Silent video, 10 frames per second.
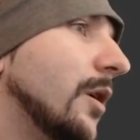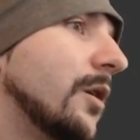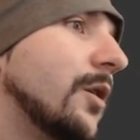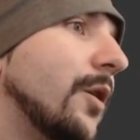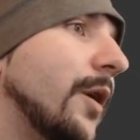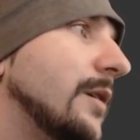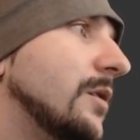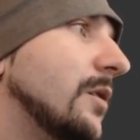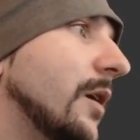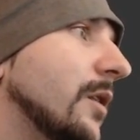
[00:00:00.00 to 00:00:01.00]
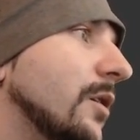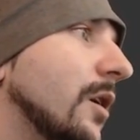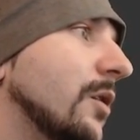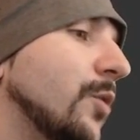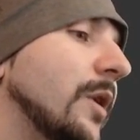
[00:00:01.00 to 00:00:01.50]
crazy, like
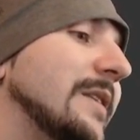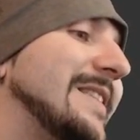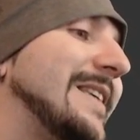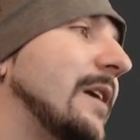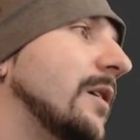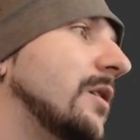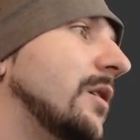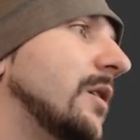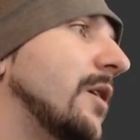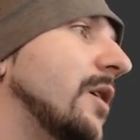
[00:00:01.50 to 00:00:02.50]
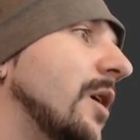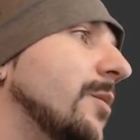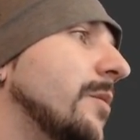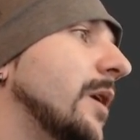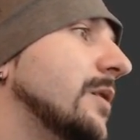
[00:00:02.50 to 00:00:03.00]
we didn't scale anything down here.
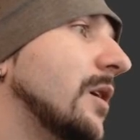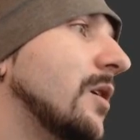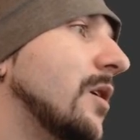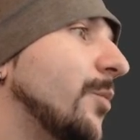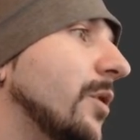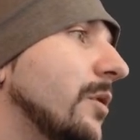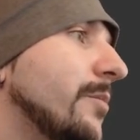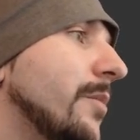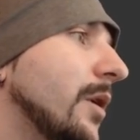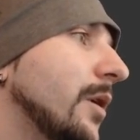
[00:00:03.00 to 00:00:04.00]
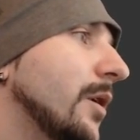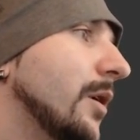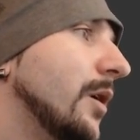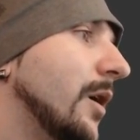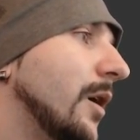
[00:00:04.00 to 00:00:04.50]
I'm gonna make a second copy of them.
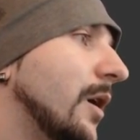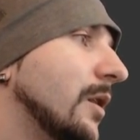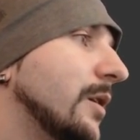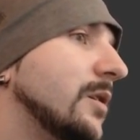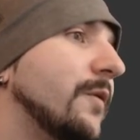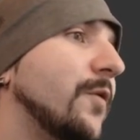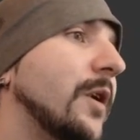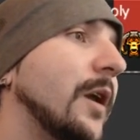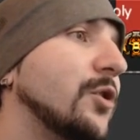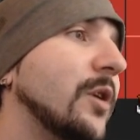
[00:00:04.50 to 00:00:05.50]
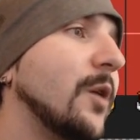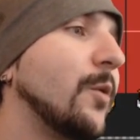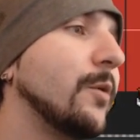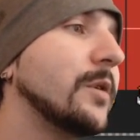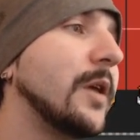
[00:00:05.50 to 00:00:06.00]
Let's see if we can actually get
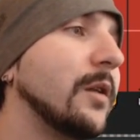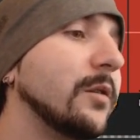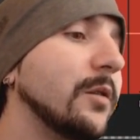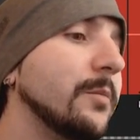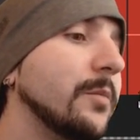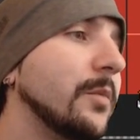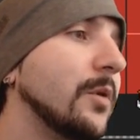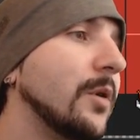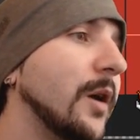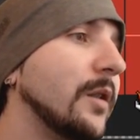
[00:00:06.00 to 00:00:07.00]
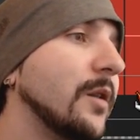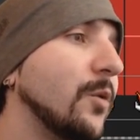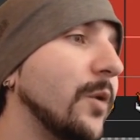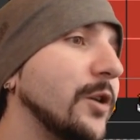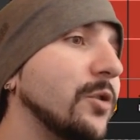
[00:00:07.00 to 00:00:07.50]
away with scaling them, and
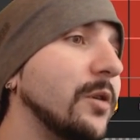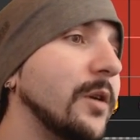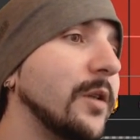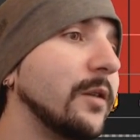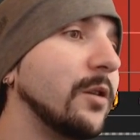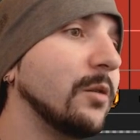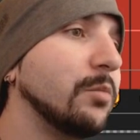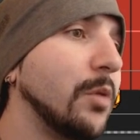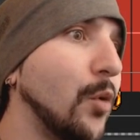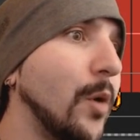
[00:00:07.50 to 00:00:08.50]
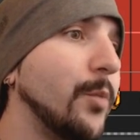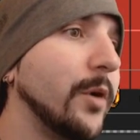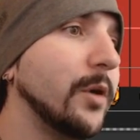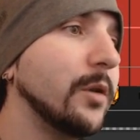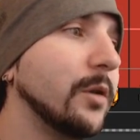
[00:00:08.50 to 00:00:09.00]
they won't actually get, blow up
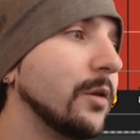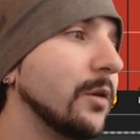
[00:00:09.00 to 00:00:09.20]
or anything.